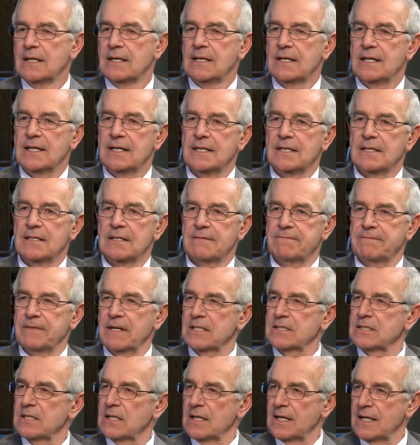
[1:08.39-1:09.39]
It
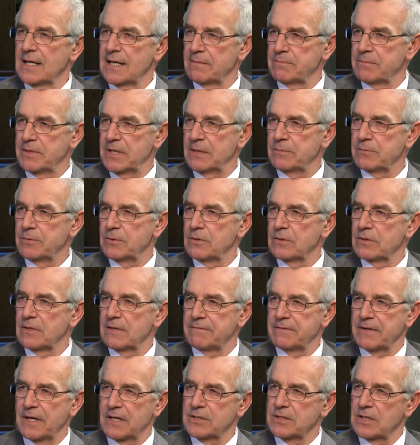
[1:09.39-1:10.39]
affects a lot of people, it
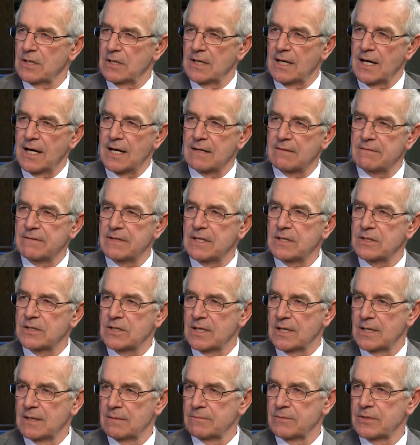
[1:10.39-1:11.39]
affects a lot of
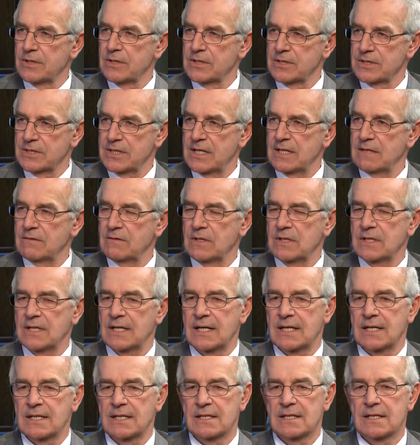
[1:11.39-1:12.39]
income to the state of
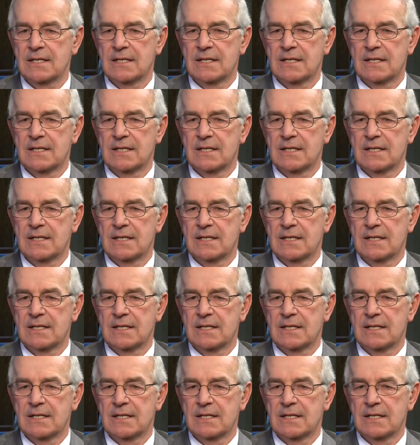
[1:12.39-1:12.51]
Indiana.